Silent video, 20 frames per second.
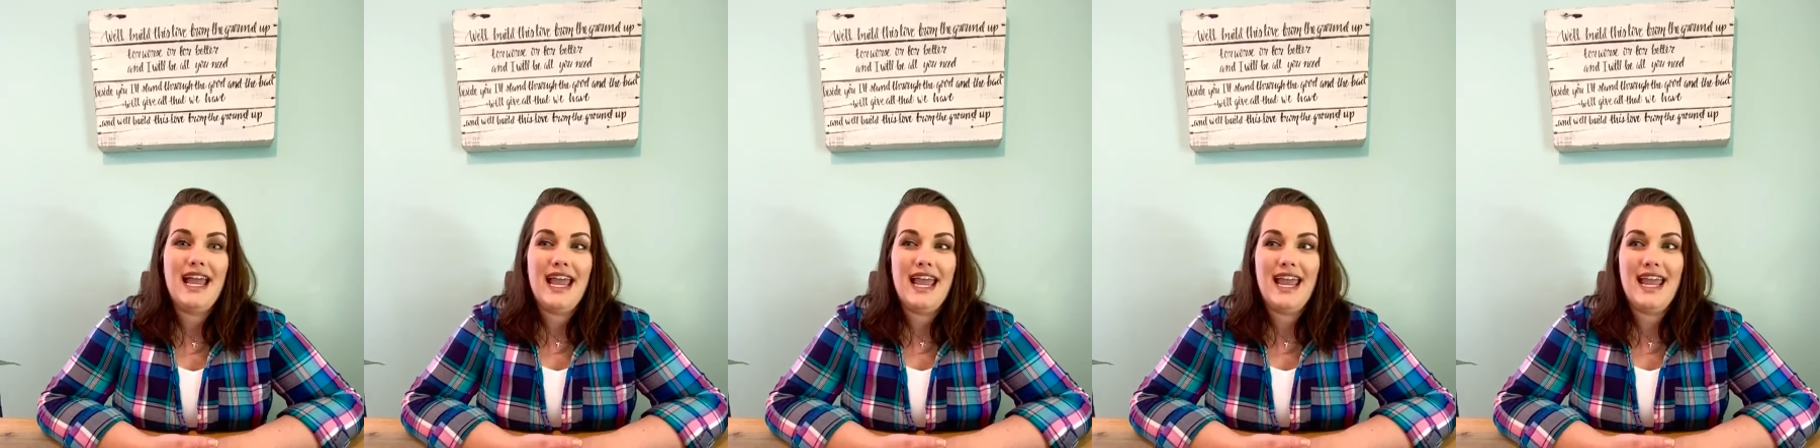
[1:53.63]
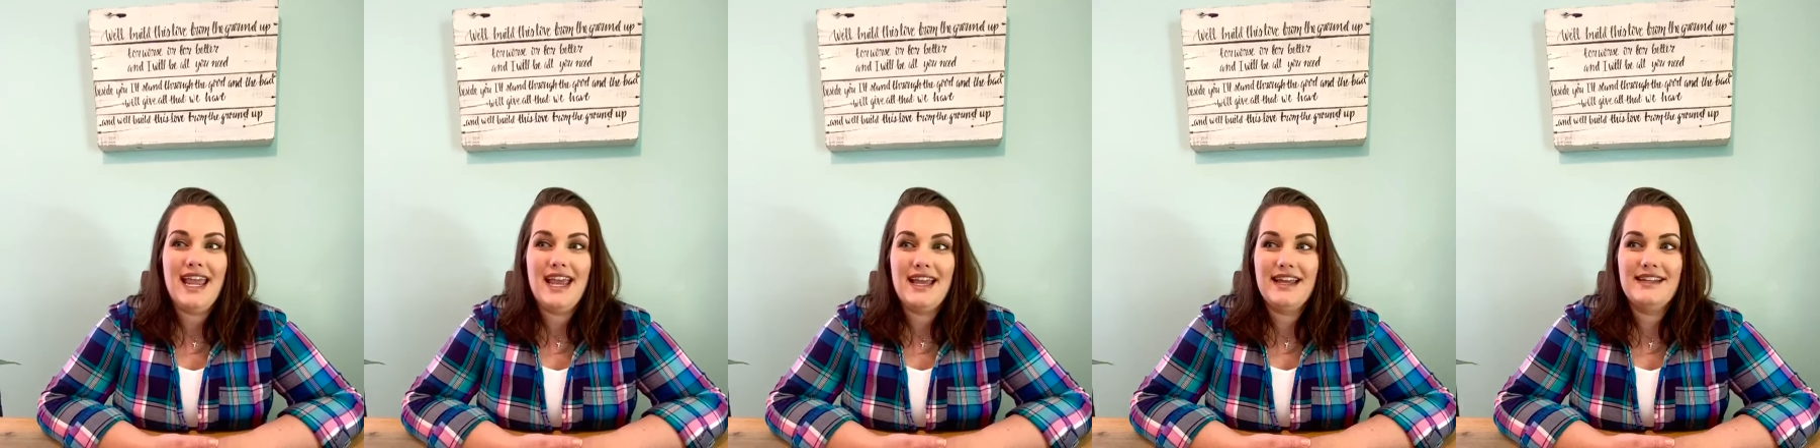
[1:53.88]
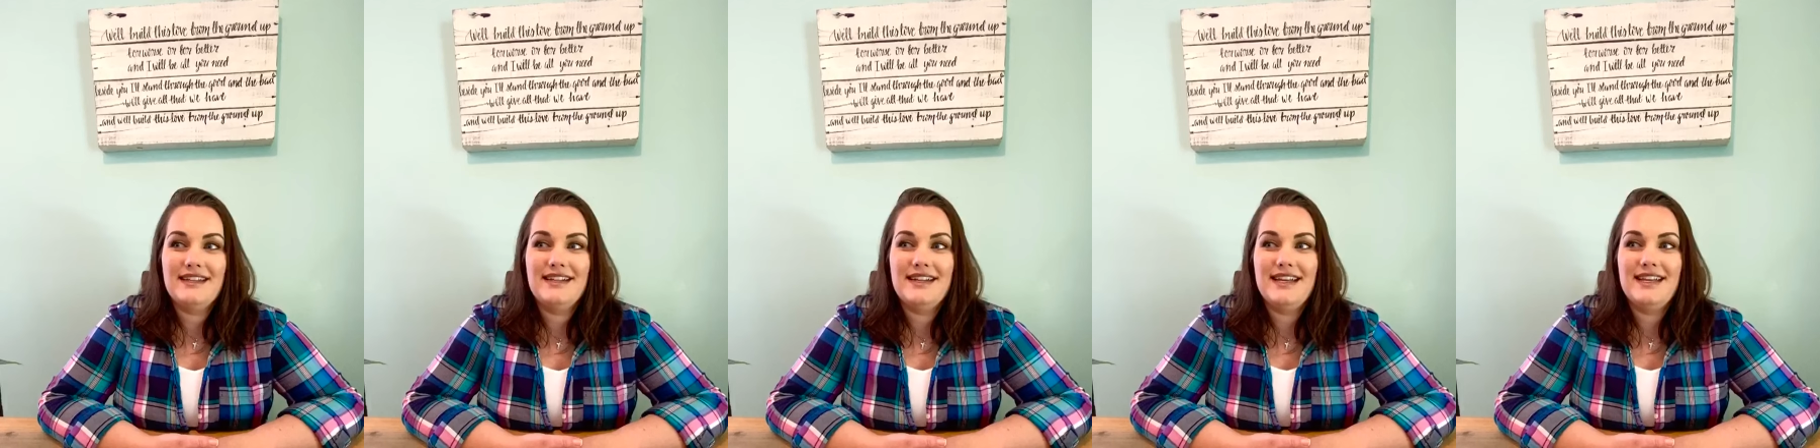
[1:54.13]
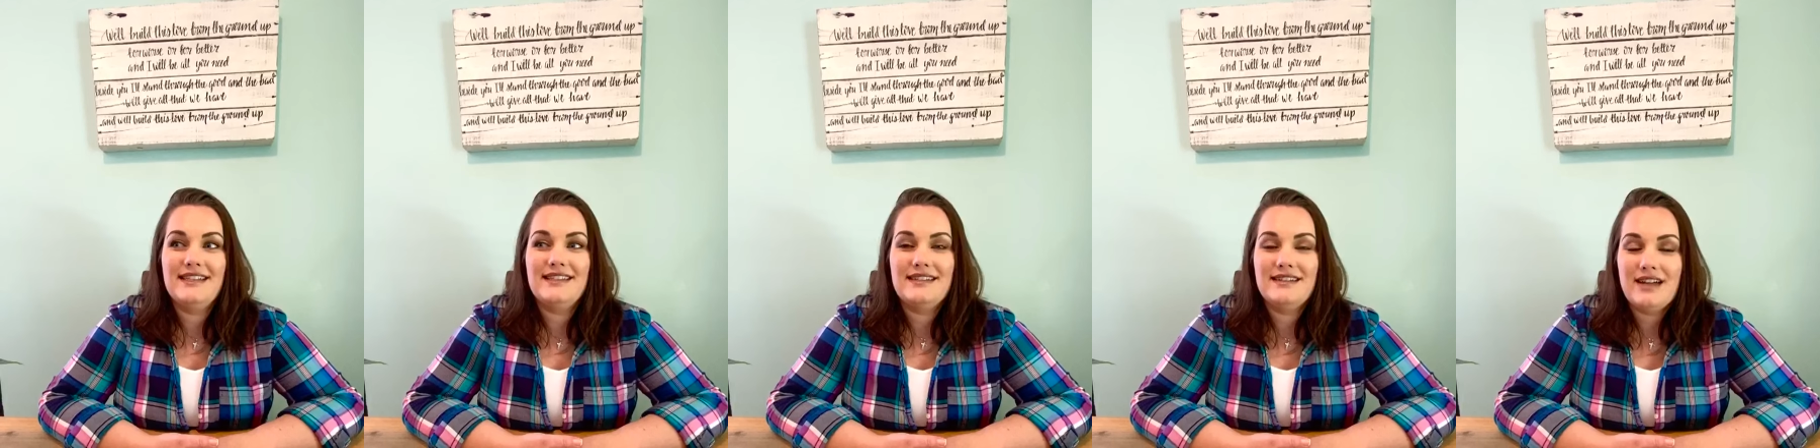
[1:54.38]
and
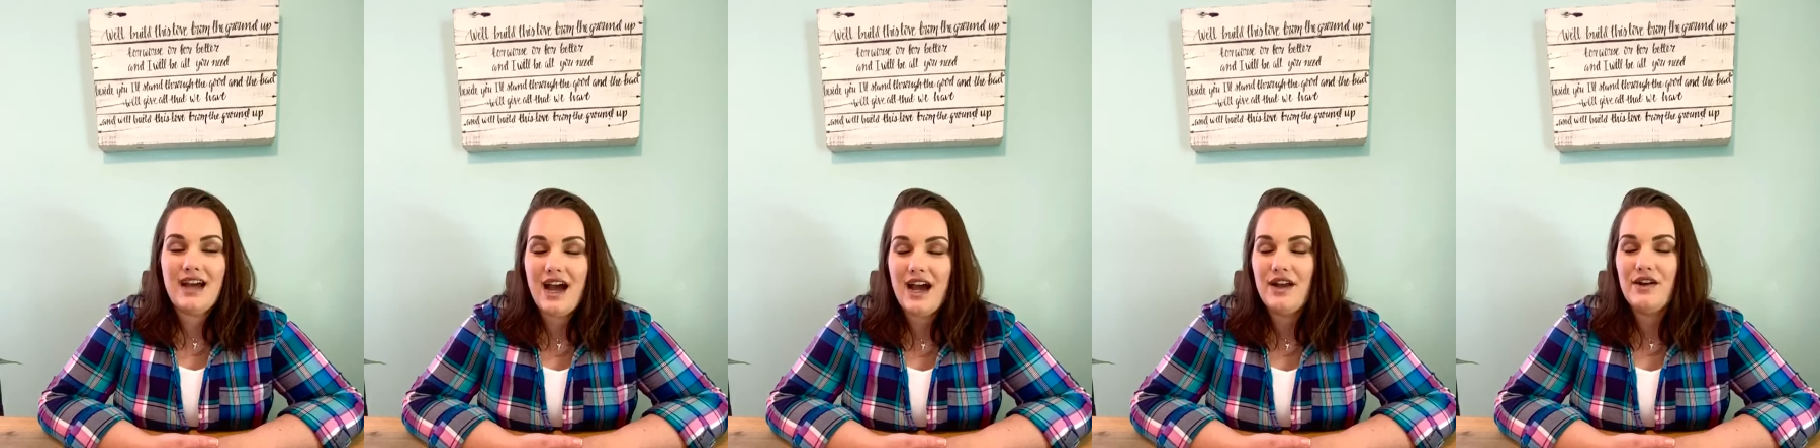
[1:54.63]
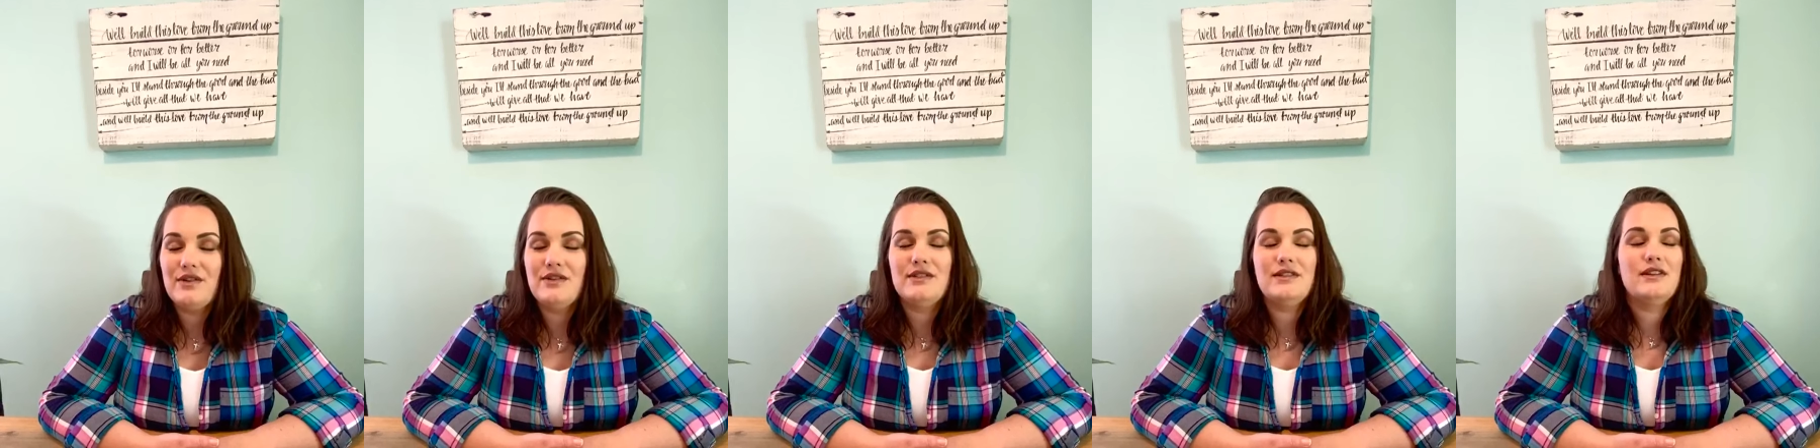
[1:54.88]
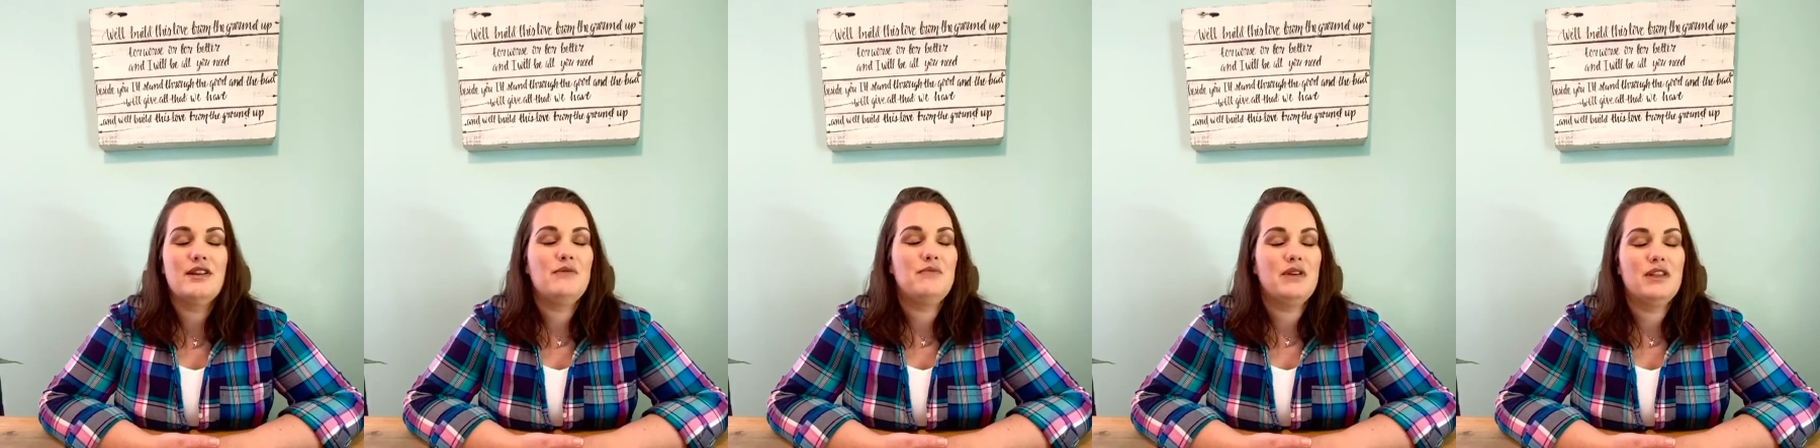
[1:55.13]
it's tiresome,